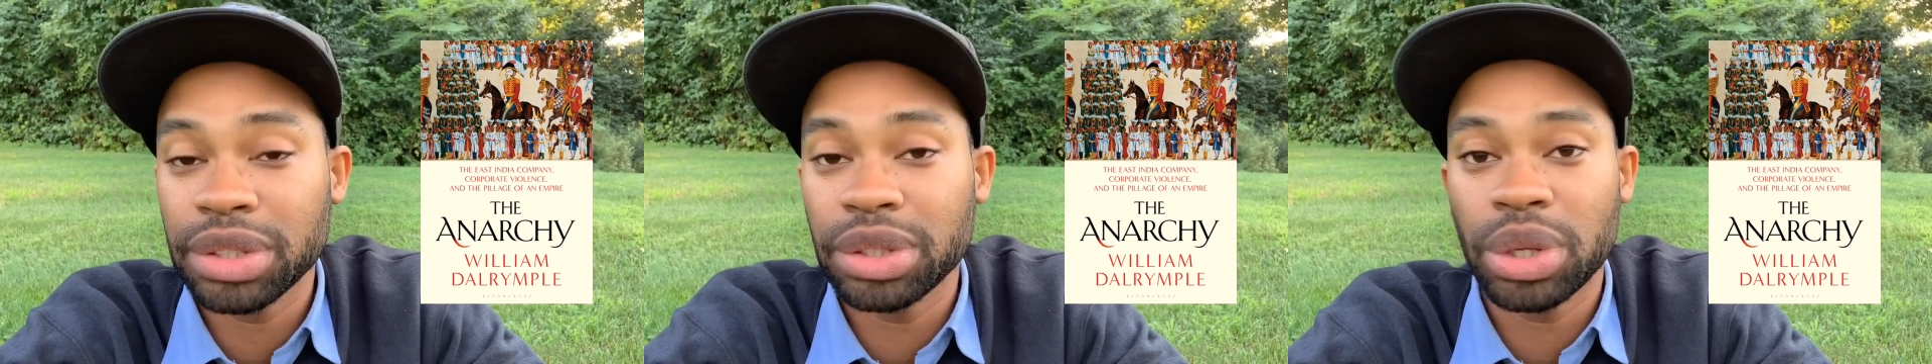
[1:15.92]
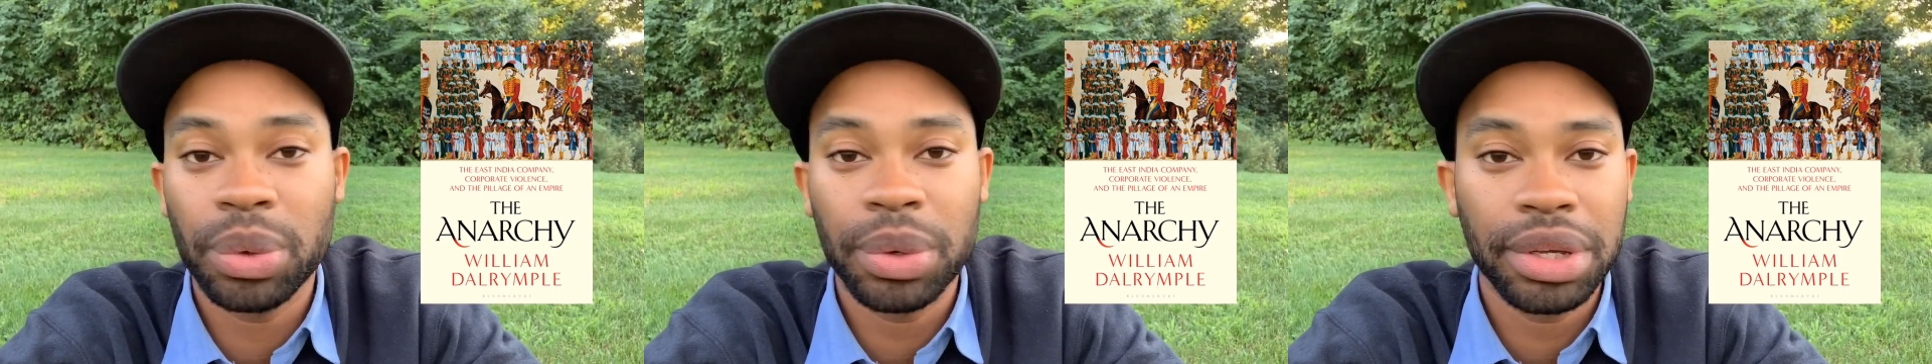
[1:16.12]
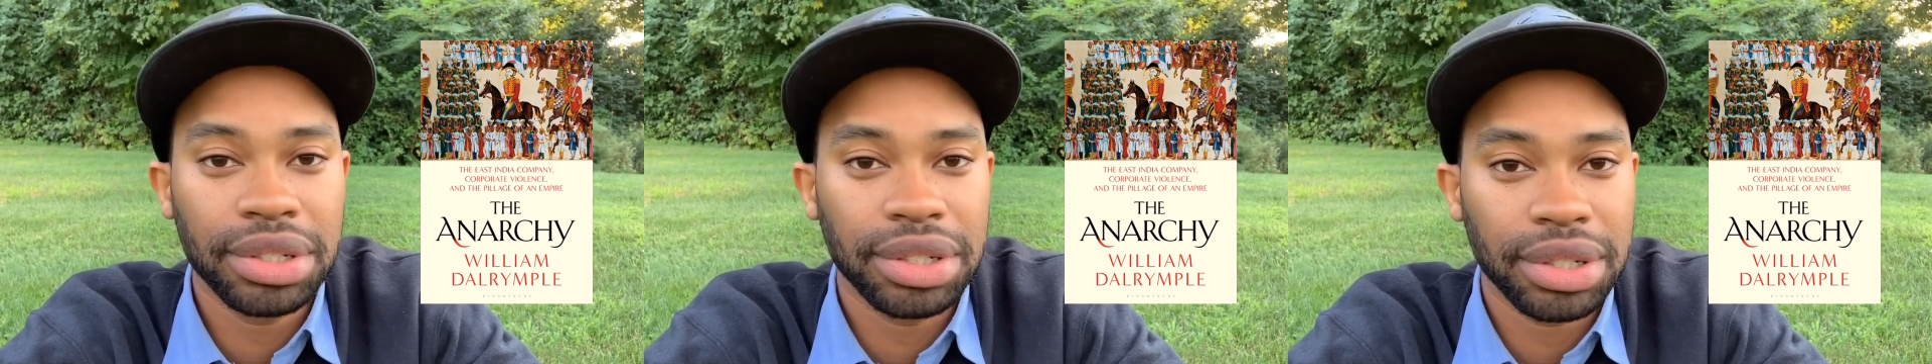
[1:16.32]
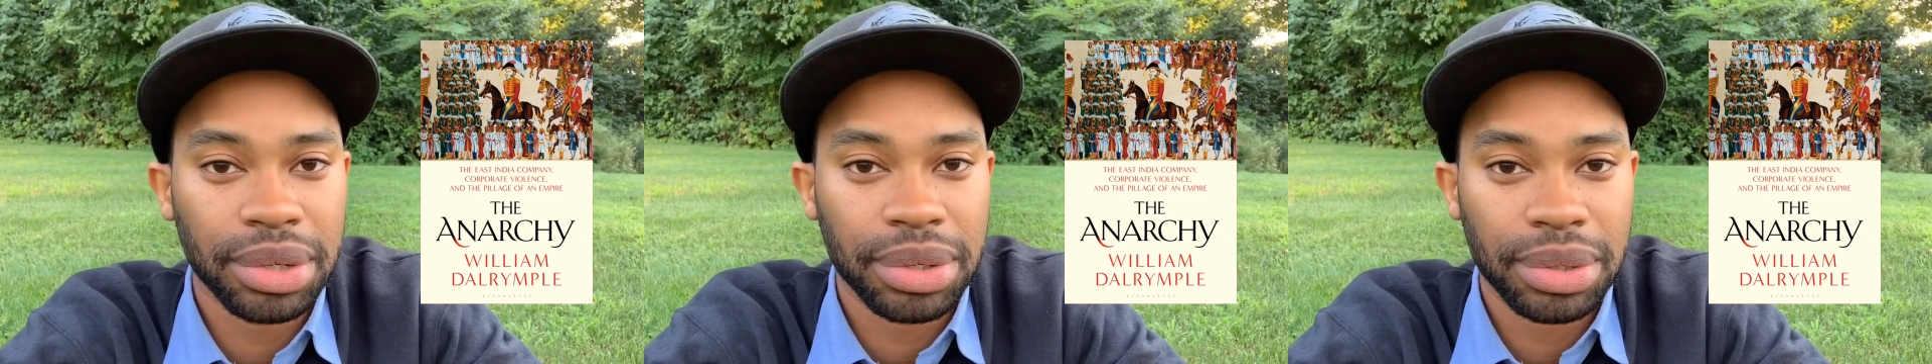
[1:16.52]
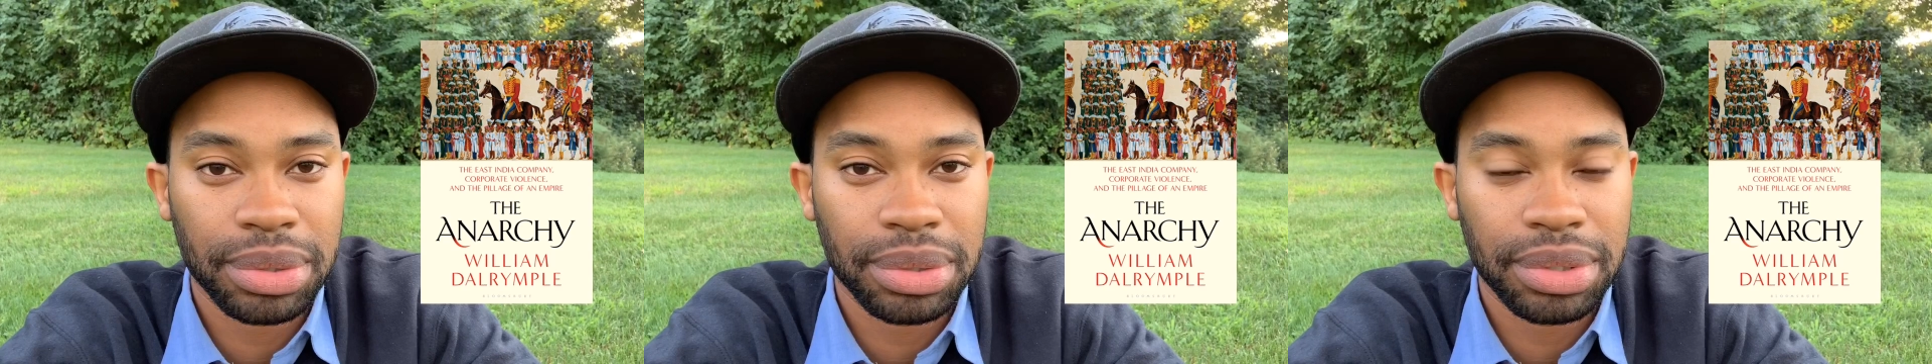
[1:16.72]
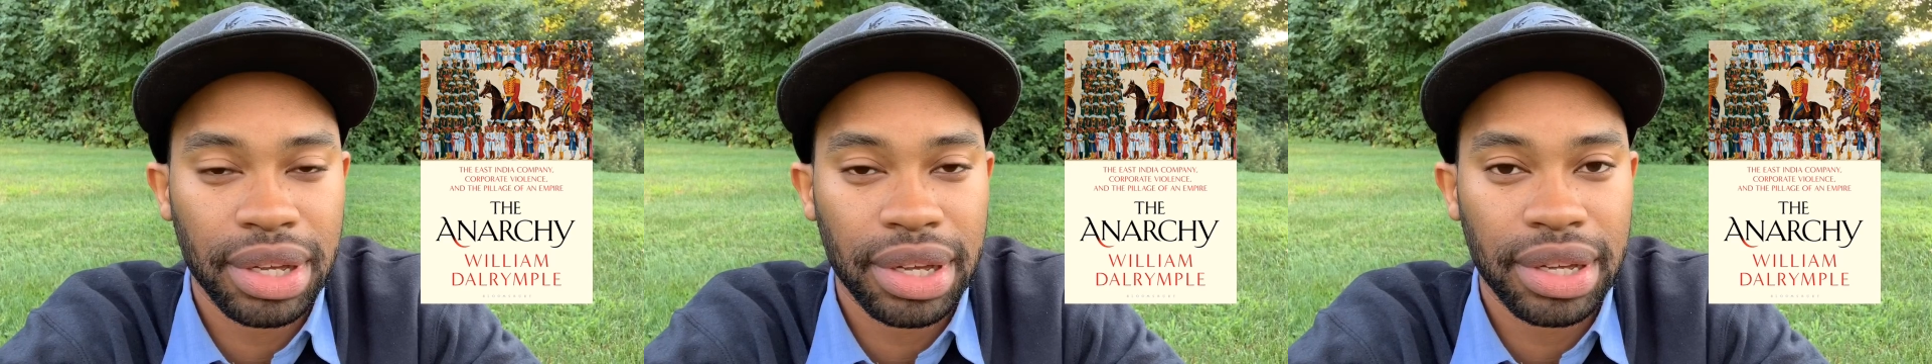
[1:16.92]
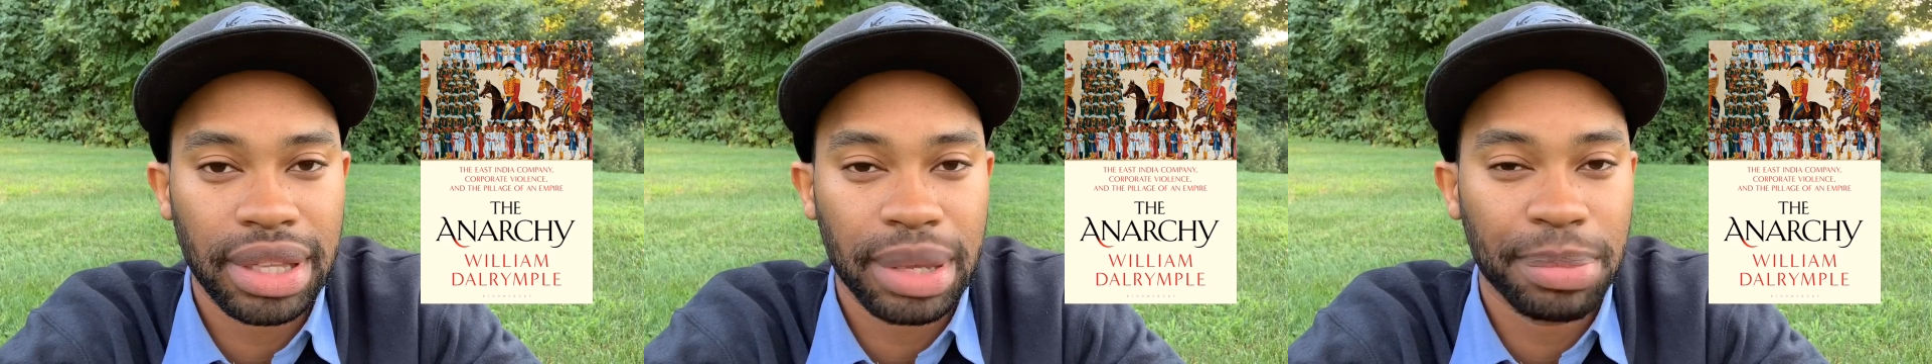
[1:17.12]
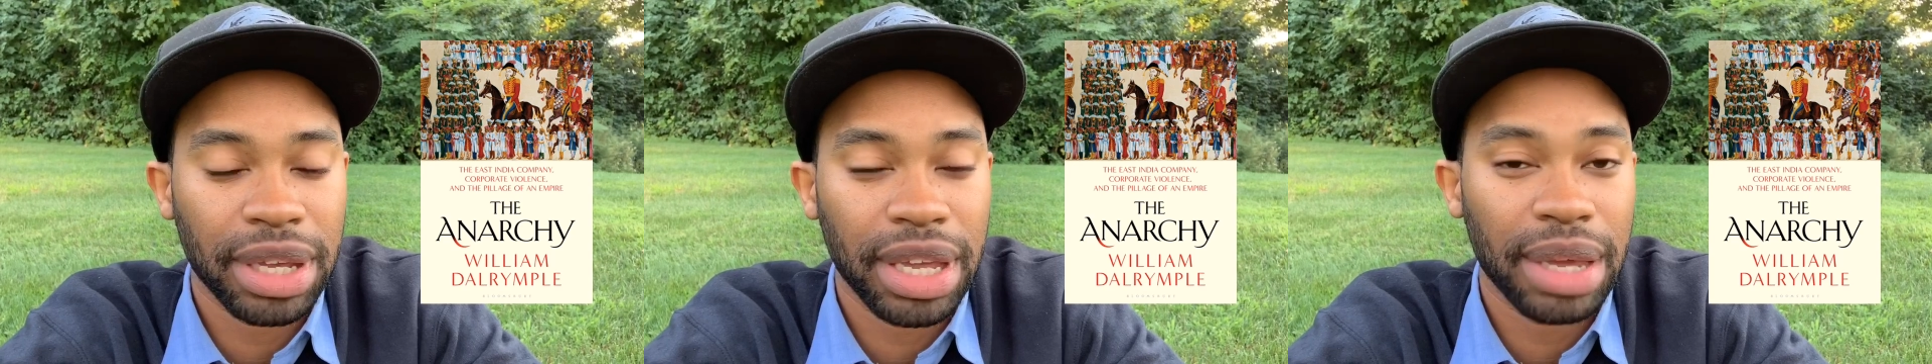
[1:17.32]
in doing so,
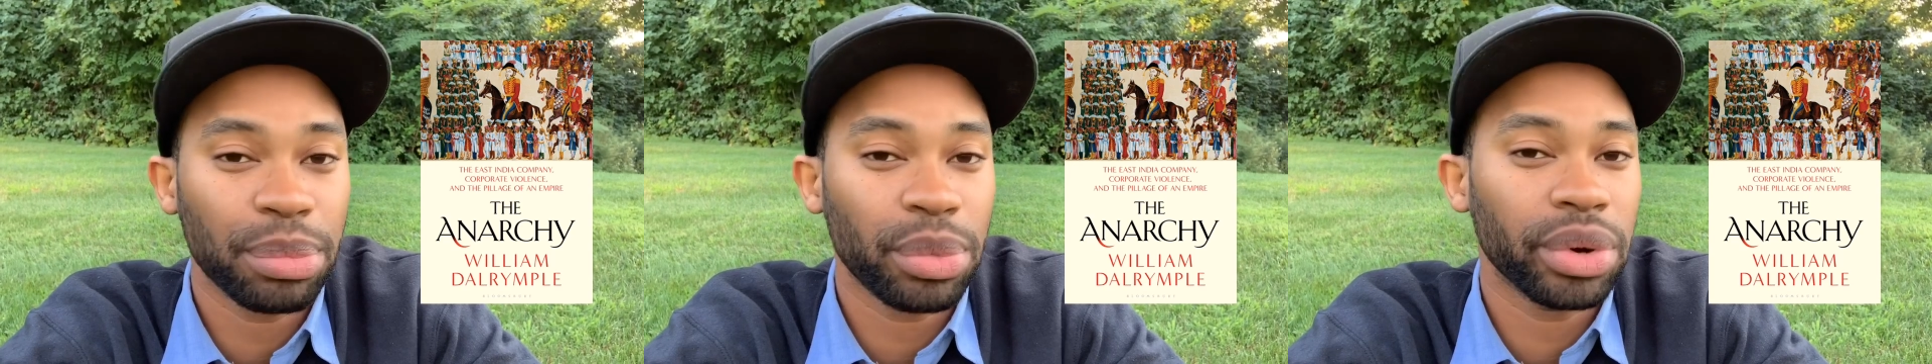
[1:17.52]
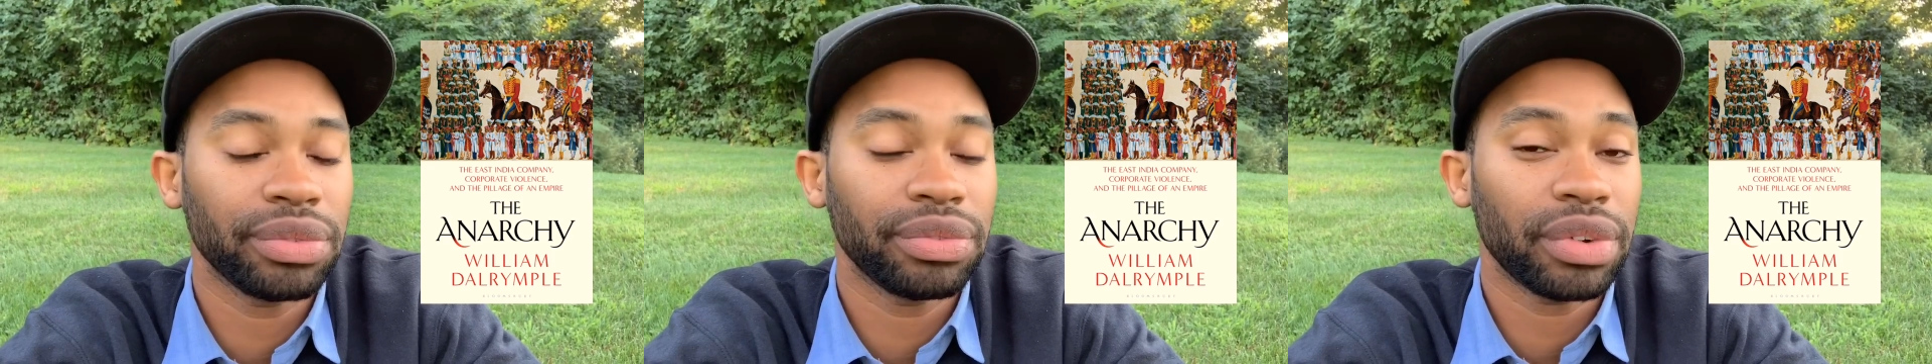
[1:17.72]
they became more